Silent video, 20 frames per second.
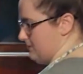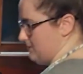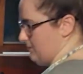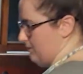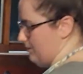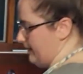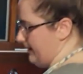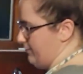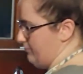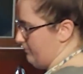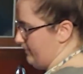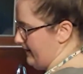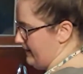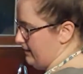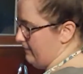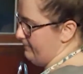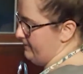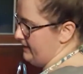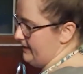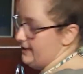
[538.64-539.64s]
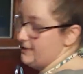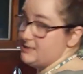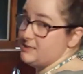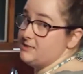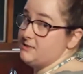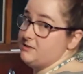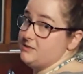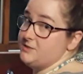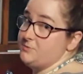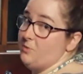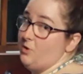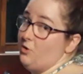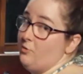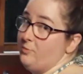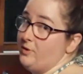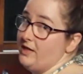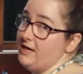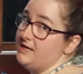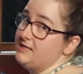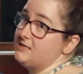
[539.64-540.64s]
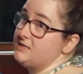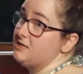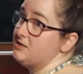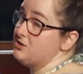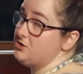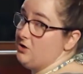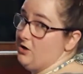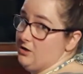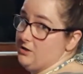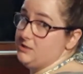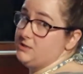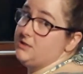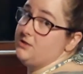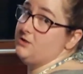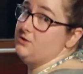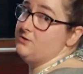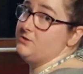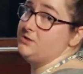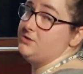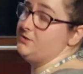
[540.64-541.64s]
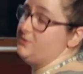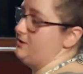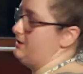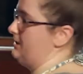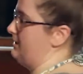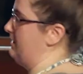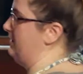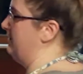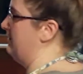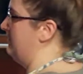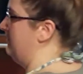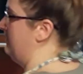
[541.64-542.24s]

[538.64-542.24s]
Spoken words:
start like right up against the small plates. Start as close to the